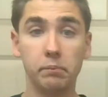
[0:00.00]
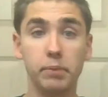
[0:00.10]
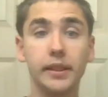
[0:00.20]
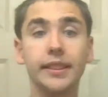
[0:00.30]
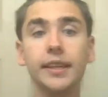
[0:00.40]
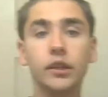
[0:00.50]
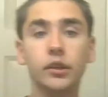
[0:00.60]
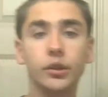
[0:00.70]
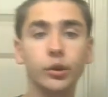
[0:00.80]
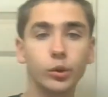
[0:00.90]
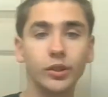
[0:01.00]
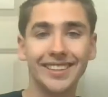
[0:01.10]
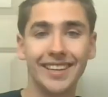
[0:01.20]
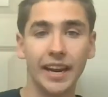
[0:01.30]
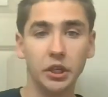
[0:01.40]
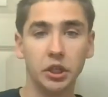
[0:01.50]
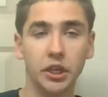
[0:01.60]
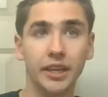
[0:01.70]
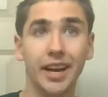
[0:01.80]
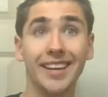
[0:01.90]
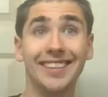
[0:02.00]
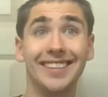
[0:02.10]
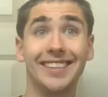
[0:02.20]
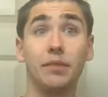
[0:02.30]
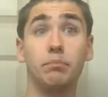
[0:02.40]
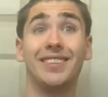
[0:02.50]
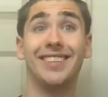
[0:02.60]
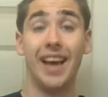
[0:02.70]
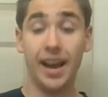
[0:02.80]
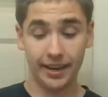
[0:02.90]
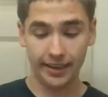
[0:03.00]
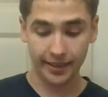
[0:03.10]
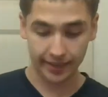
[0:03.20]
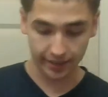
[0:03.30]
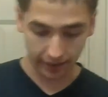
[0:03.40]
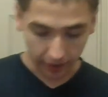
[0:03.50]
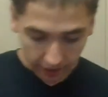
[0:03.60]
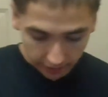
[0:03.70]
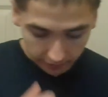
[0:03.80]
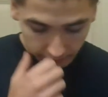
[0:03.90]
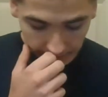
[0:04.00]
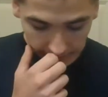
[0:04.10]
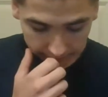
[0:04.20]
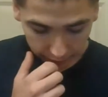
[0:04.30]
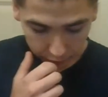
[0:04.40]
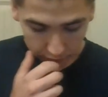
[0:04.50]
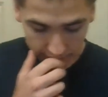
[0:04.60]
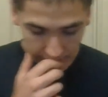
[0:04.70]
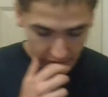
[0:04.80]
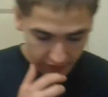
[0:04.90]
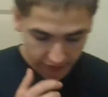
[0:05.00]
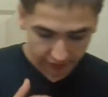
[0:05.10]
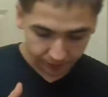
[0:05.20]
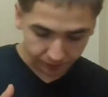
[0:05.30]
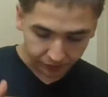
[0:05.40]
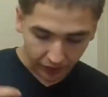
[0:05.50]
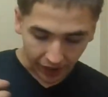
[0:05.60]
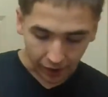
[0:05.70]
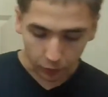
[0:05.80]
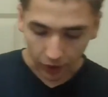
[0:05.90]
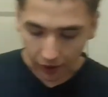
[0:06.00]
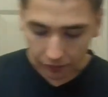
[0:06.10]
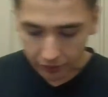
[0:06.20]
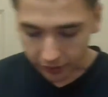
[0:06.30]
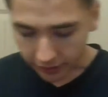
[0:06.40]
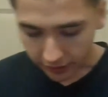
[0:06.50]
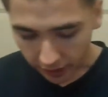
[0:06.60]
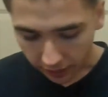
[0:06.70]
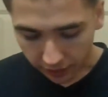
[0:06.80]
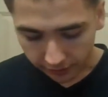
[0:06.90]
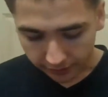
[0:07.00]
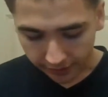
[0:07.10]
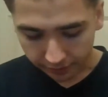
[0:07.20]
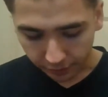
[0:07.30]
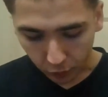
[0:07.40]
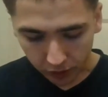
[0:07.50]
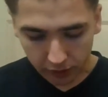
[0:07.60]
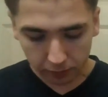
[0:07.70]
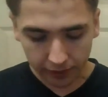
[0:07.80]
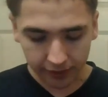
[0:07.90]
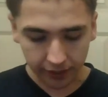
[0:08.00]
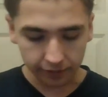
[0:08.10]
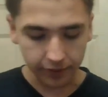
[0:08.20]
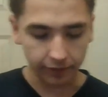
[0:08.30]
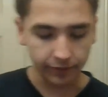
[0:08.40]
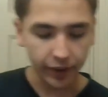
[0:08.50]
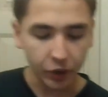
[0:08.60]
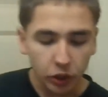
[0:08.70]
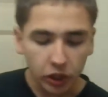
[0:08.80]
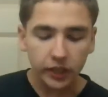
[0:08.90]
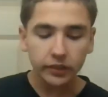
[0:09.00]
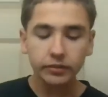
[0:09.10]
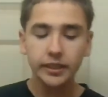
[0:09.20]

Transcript: political tension subsided for a few years. However, the enforcement of the fugitive